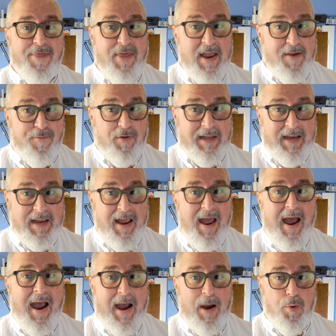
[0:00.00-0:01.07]
thankfully,
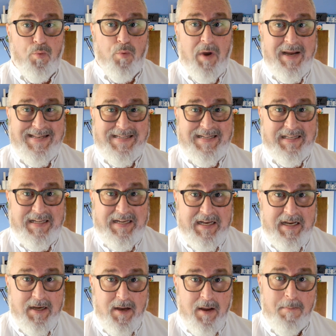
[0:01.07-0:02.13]
outright
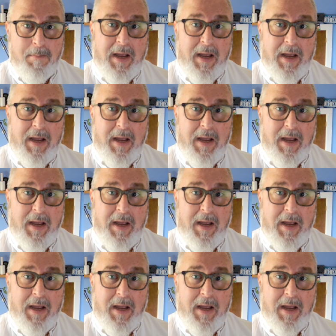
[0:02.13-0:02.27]
deleted